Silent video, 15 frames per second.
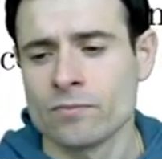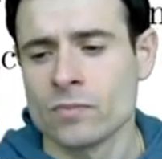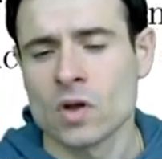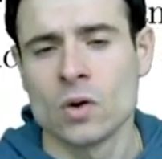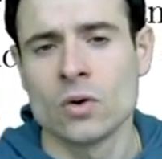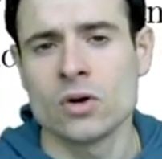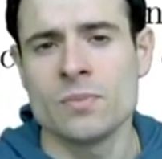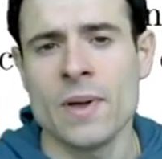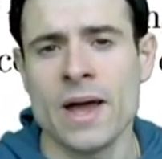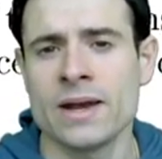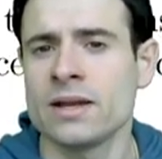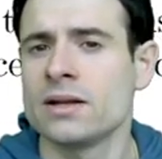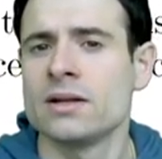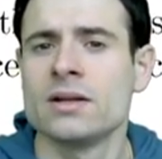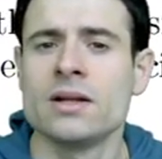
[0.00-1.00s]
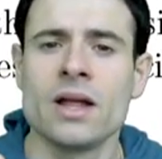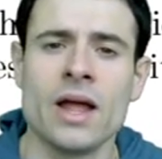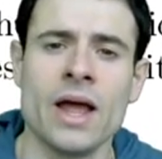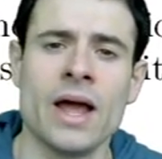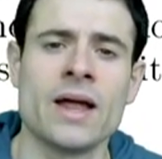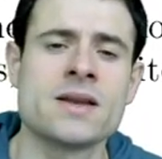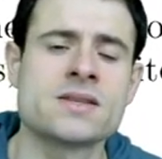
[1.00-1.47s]
go to bed,
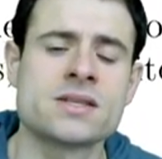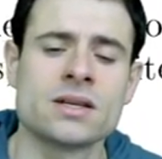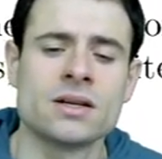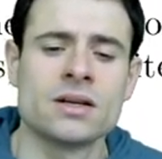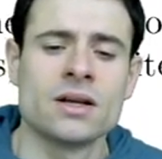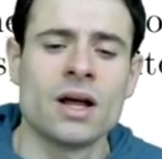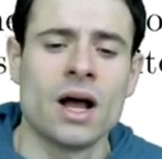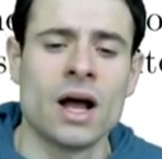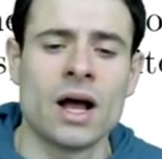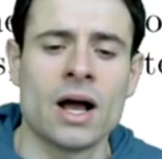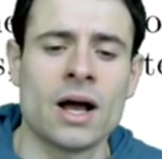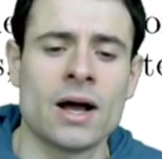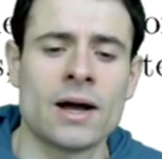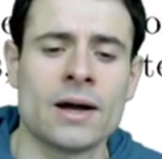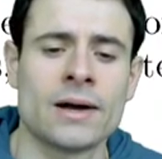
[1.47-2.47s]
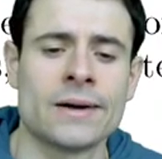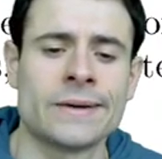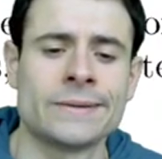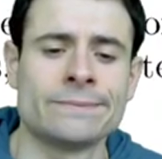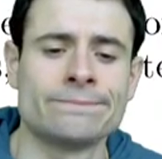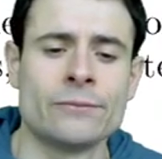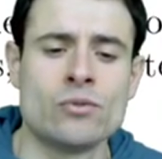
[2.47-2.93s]
and
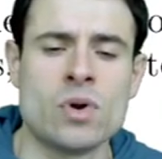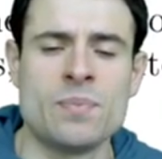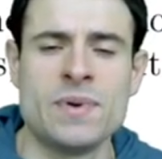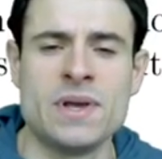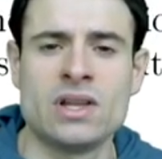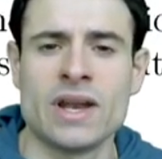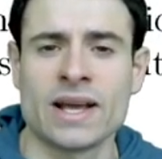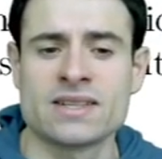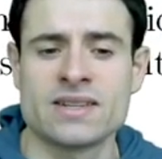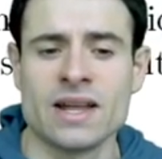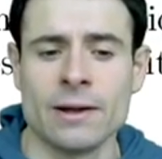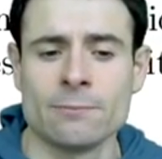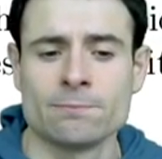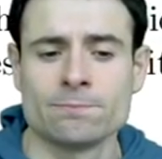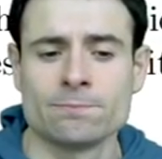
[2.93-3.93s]
um, repeat the next day.